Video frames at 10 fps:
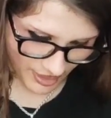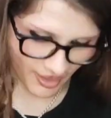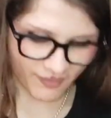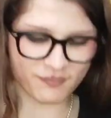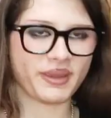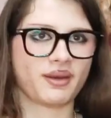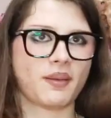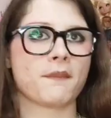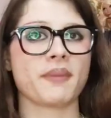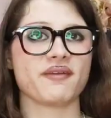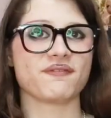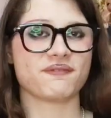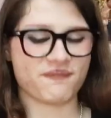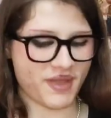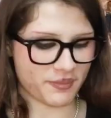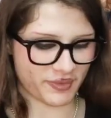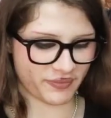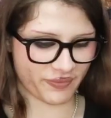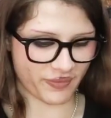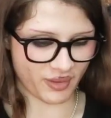have been my favorite
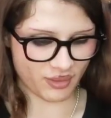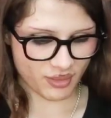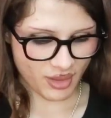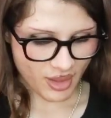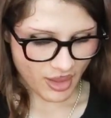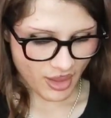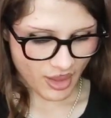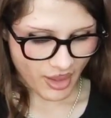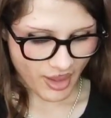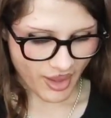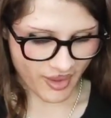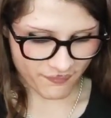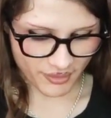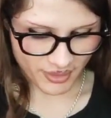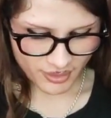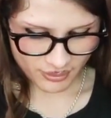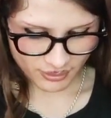thing ever.